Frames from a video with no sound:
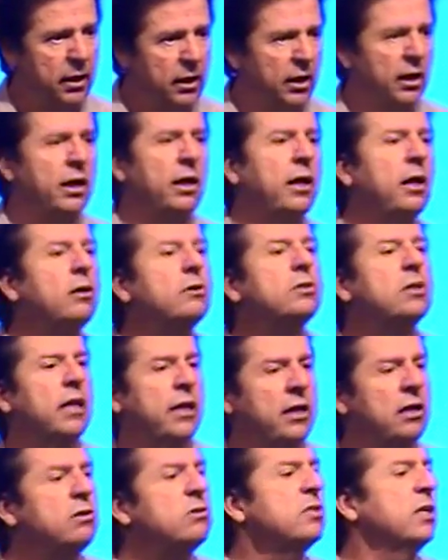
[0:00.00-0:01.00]
Here's the,
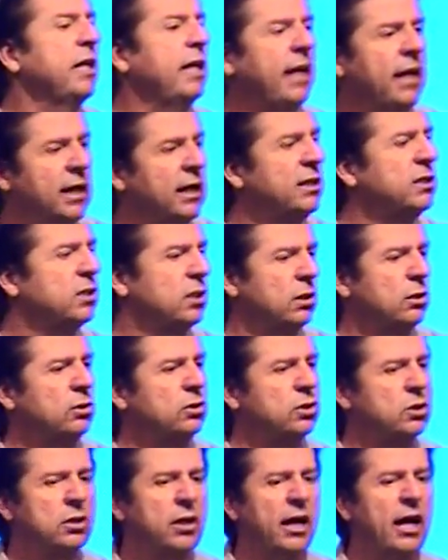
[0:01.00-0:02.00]
here's the healing
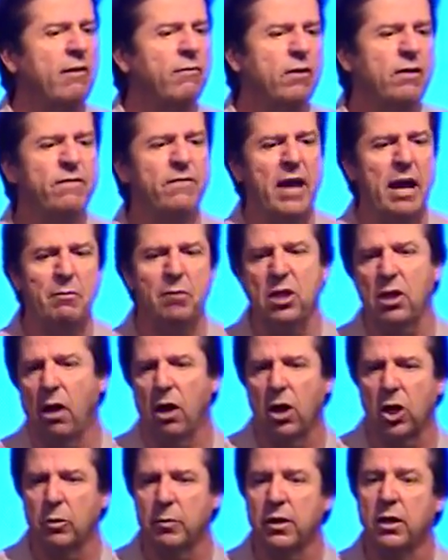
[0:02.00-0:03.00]
solution to every family
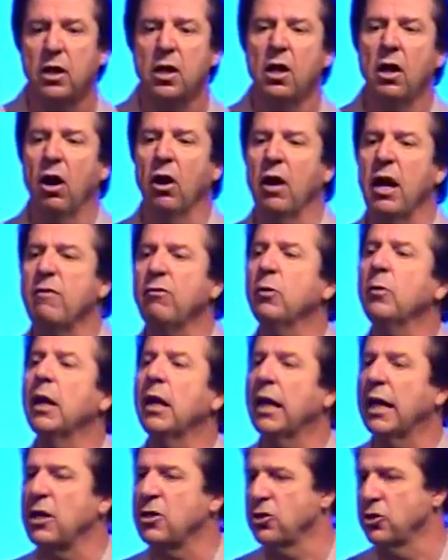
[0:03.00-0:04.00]
argument or every
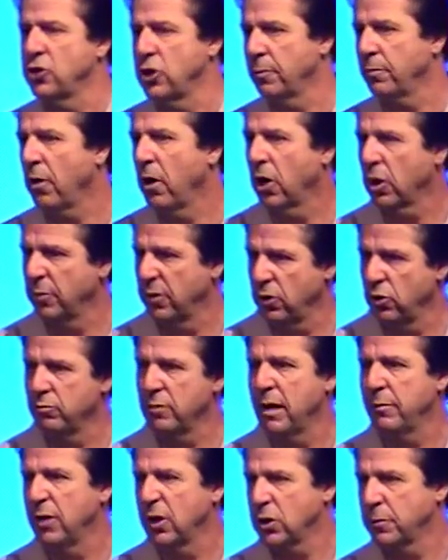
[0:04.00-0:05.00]
relationship argument you
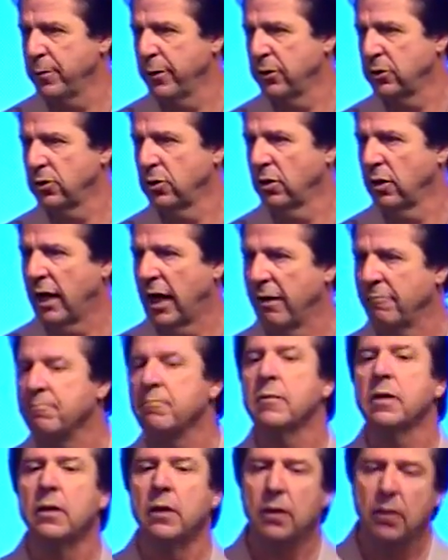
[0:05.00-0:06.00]
may be experiencing in your life
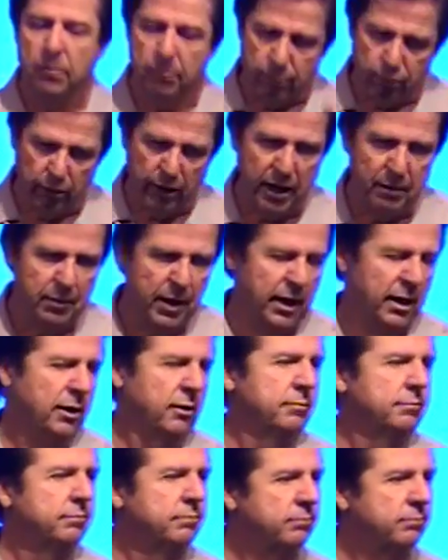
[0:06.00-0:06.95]
pray about it.